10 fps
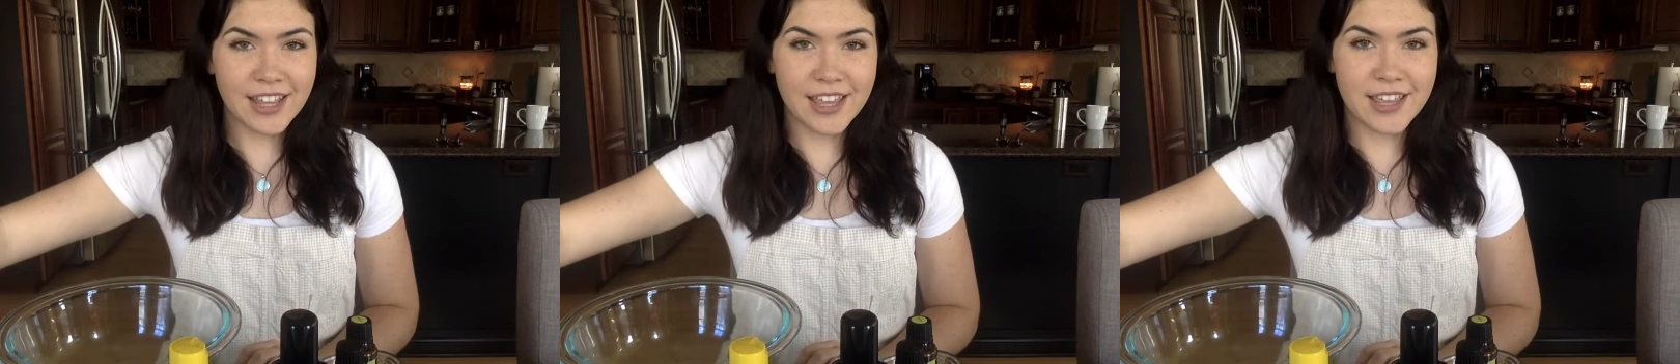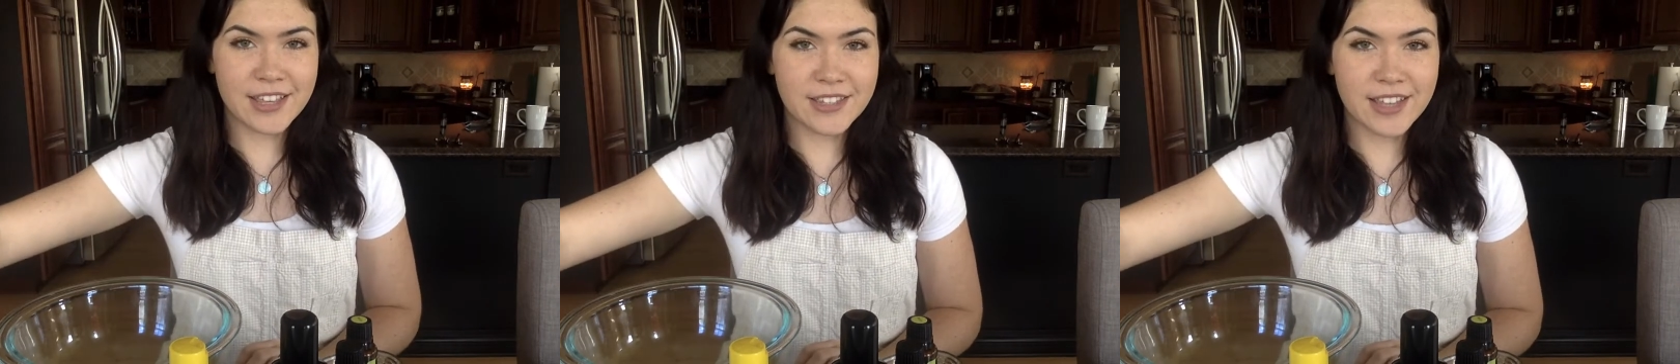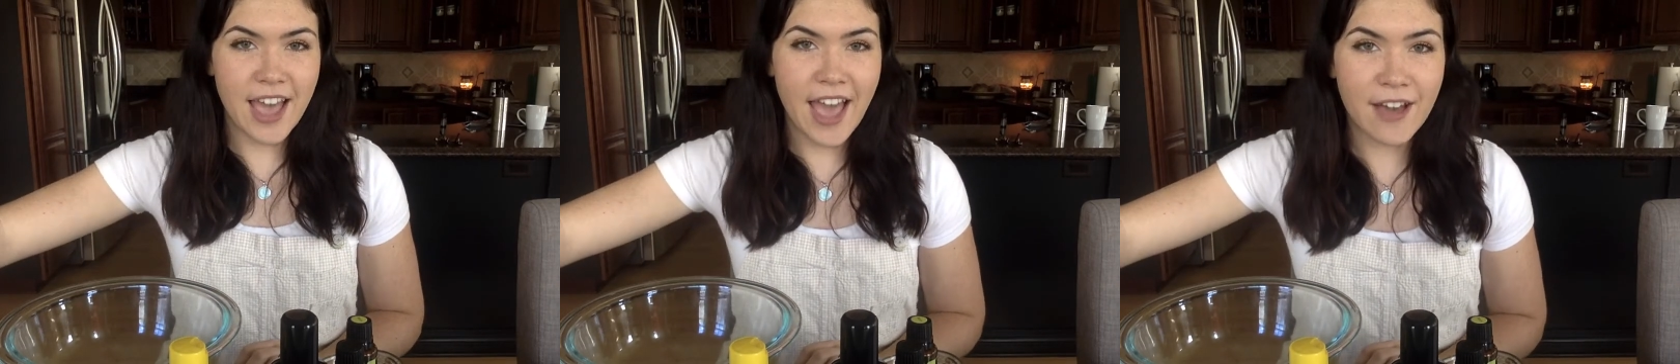is
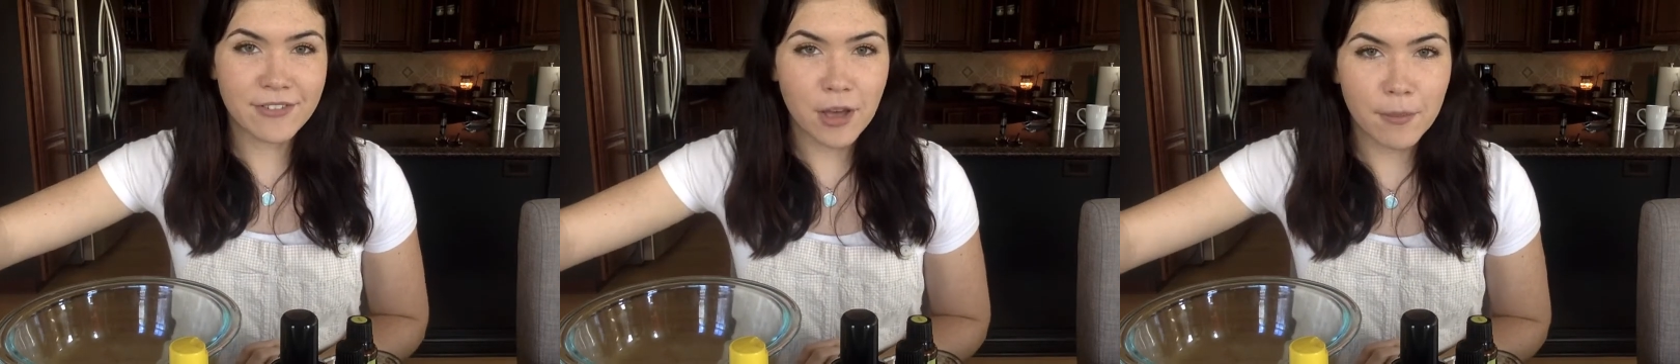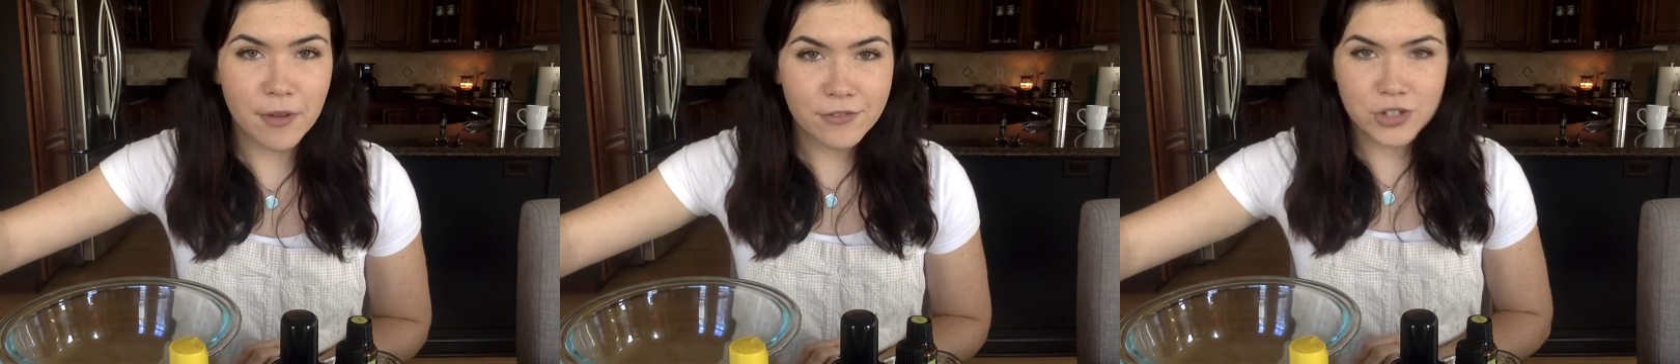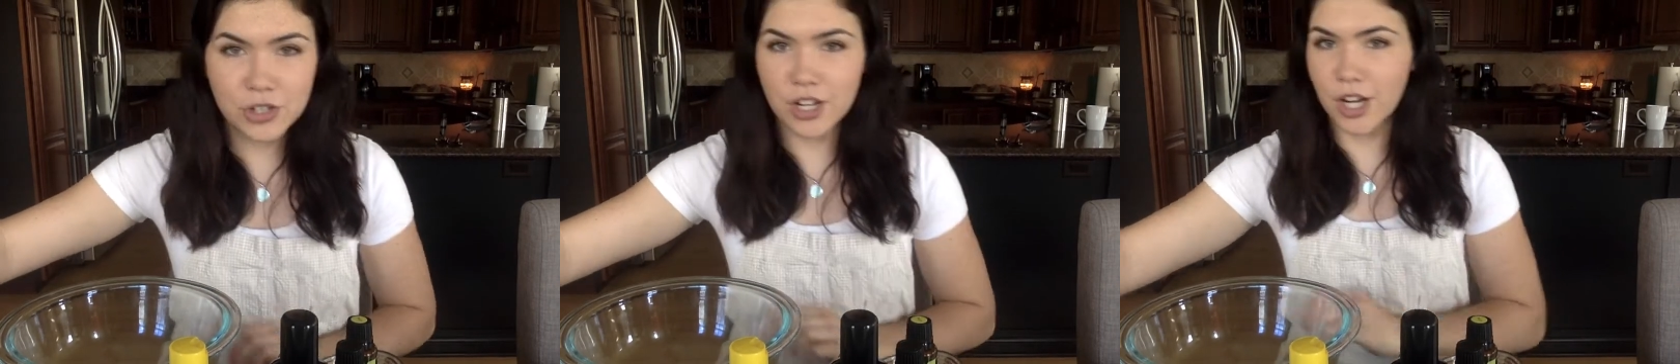a half cup of
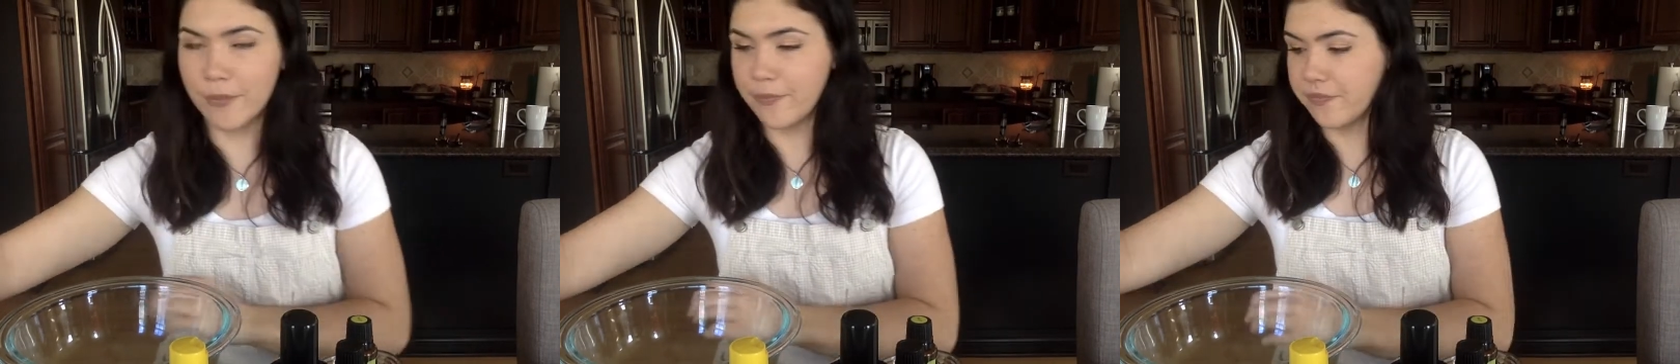sugar.